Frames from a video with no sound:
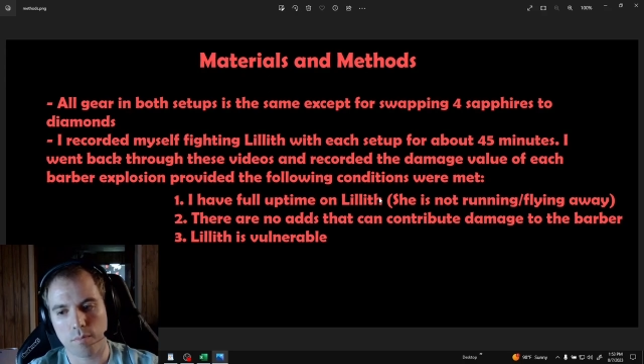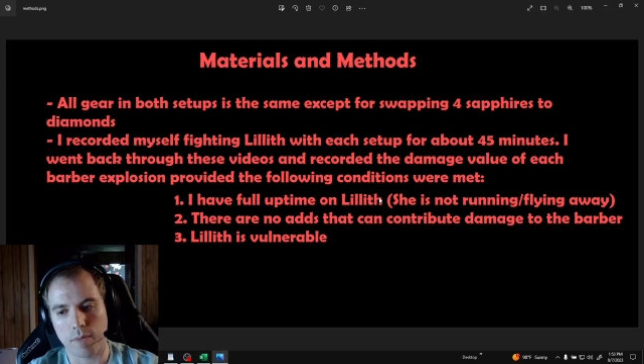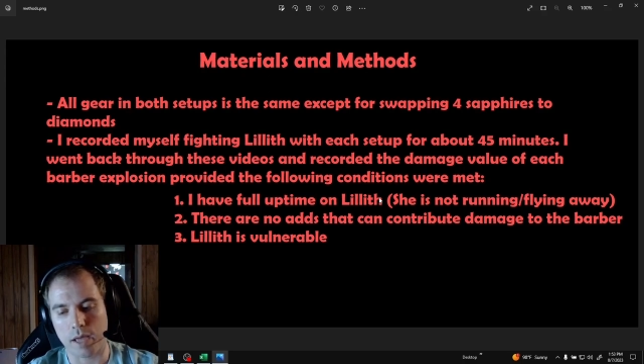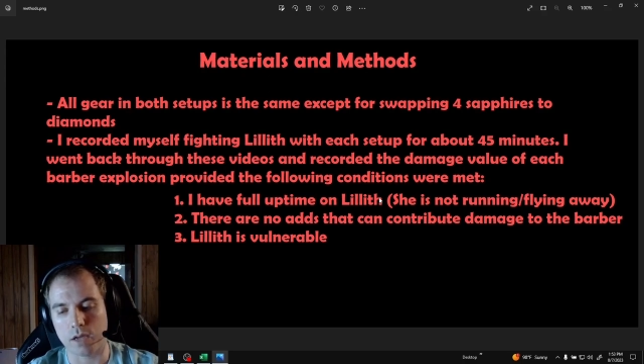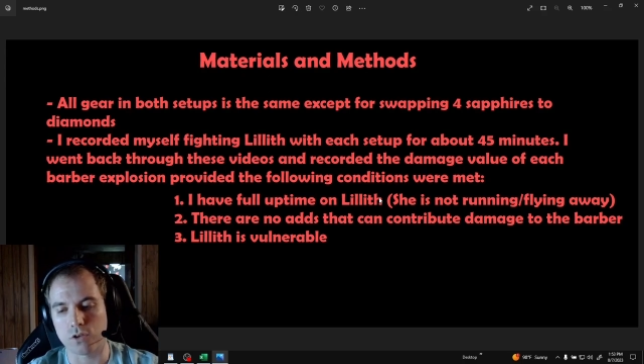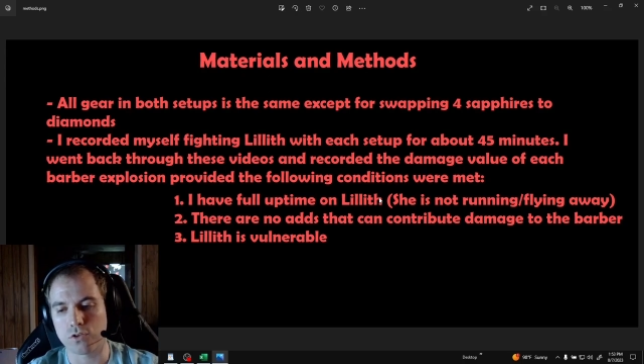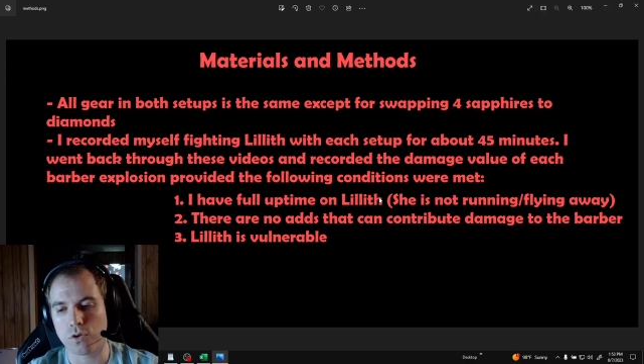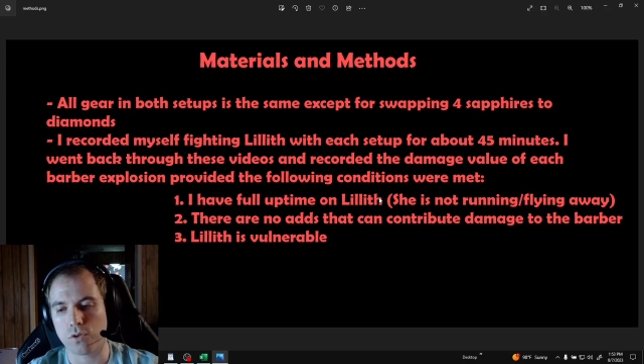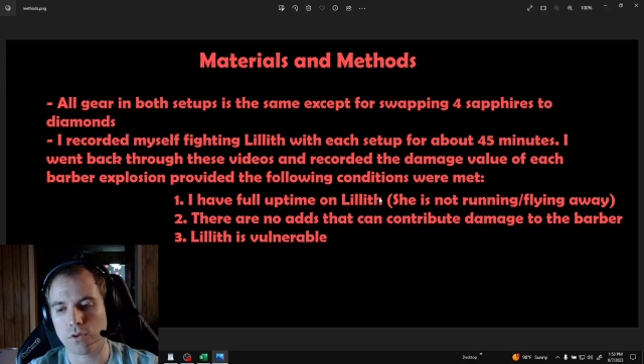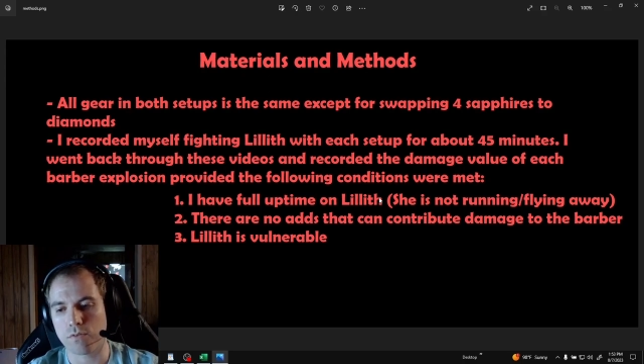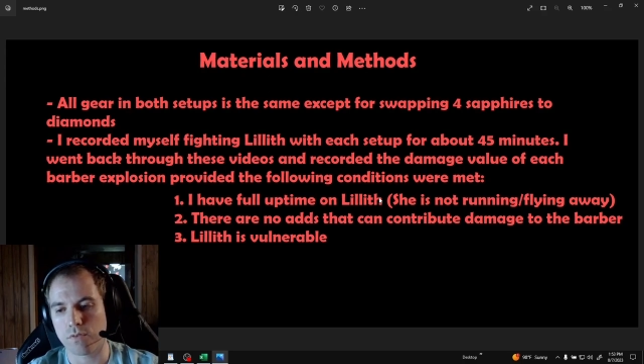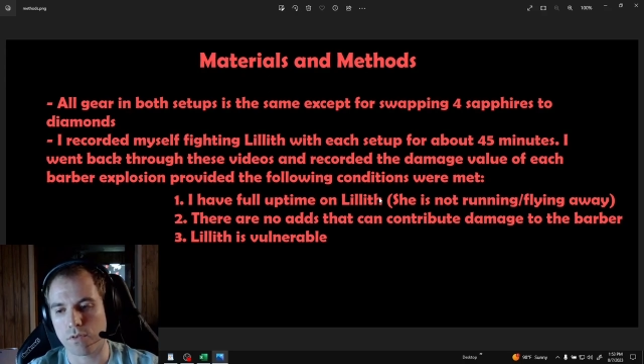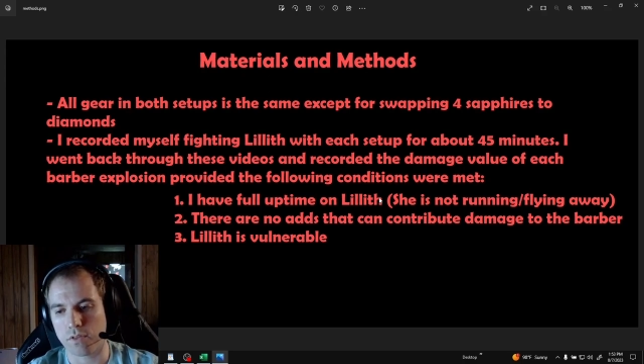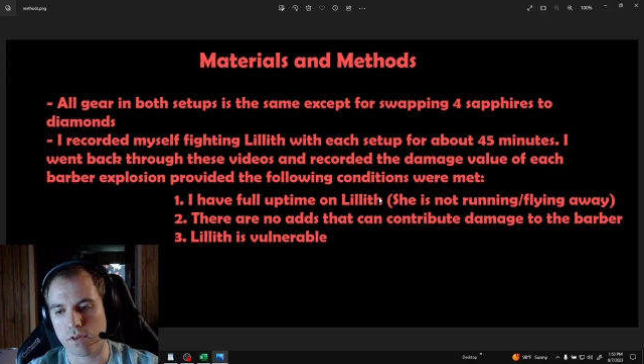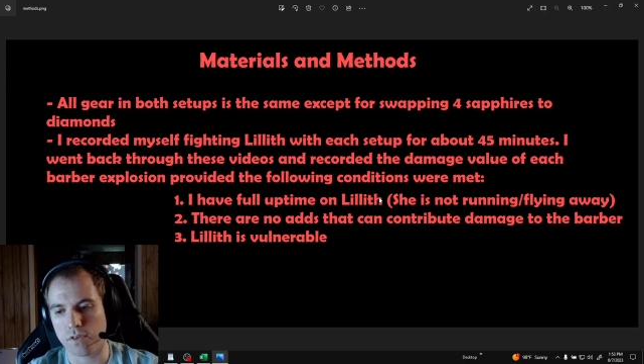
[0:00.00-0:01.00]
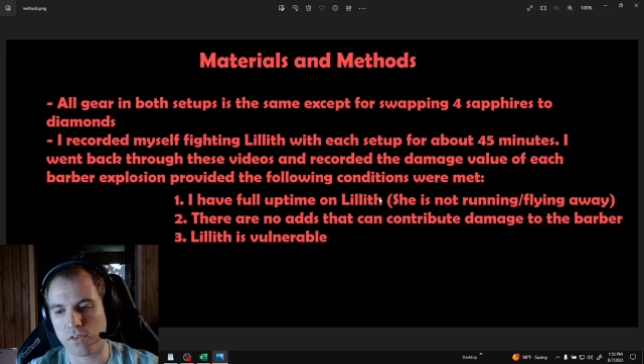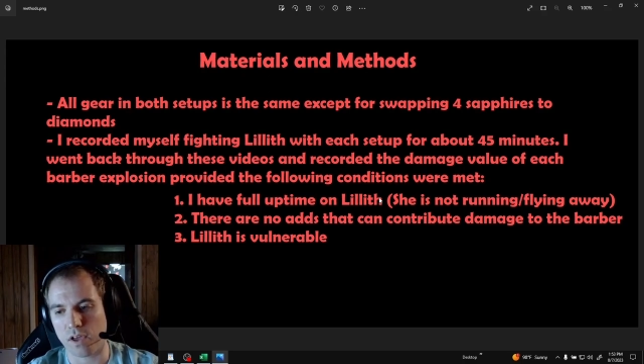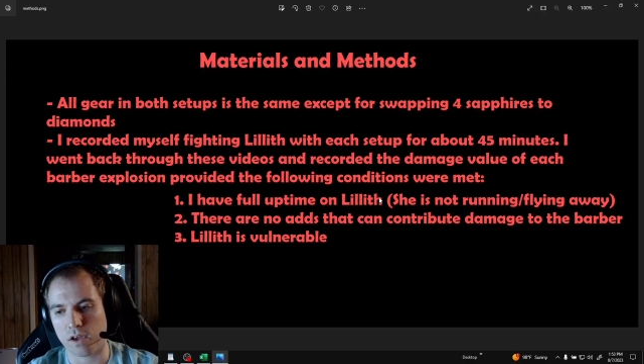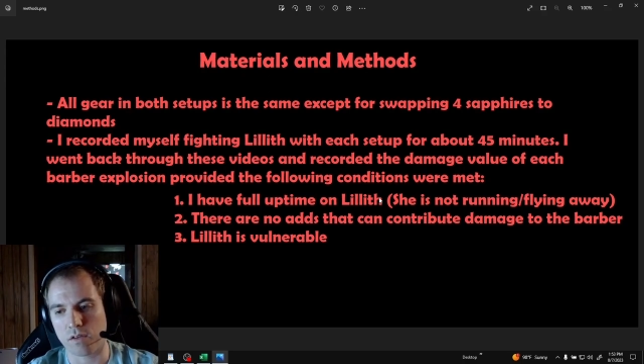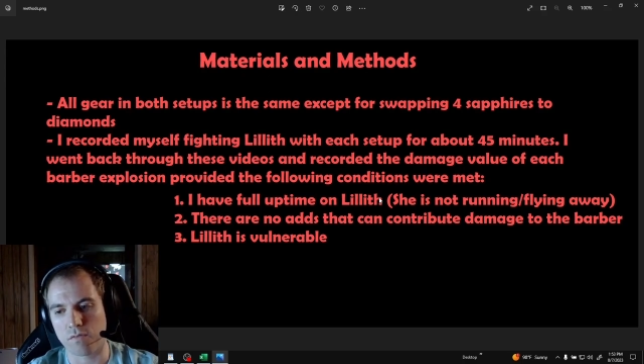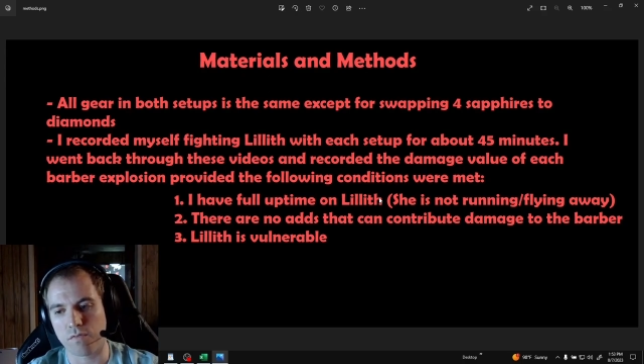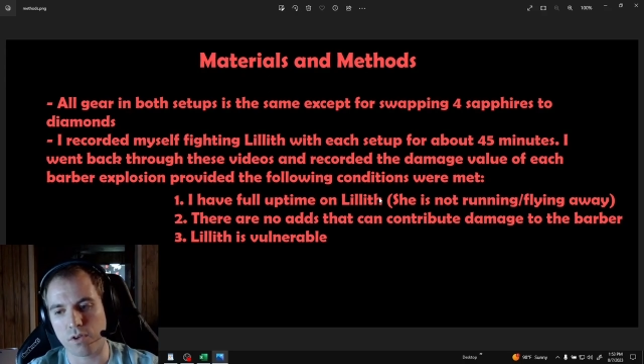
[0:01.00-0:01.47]
by controlling for these I
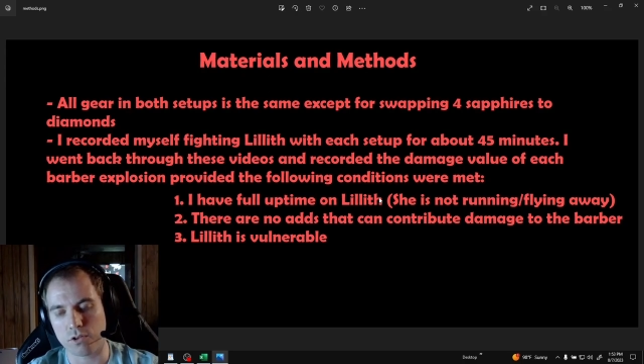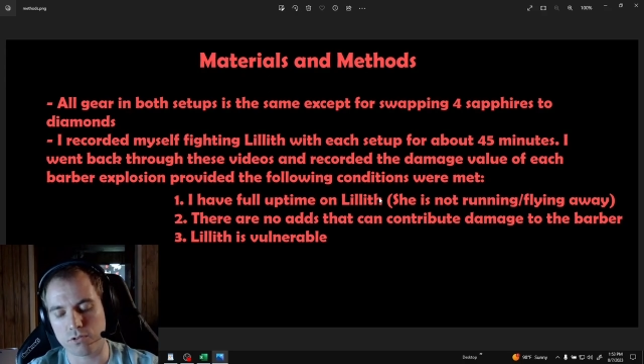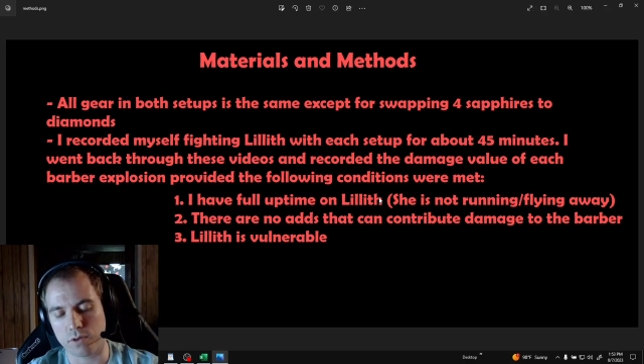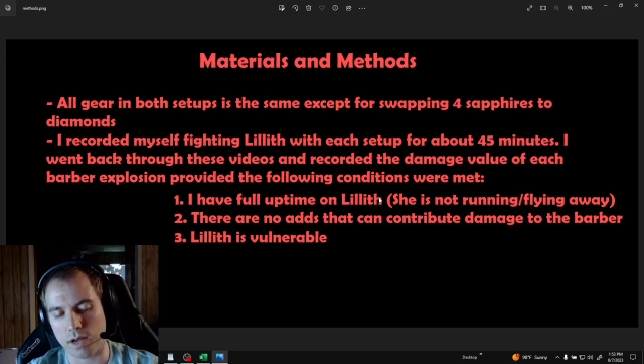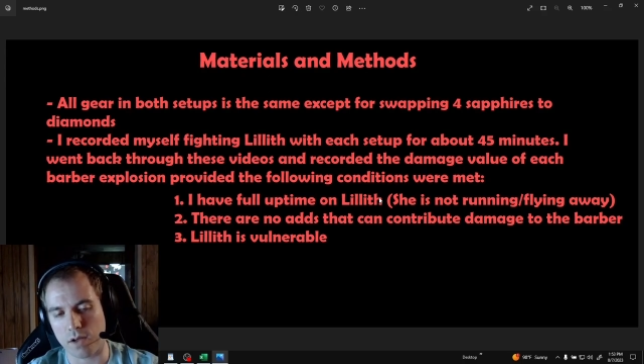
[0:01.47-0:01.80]
can filter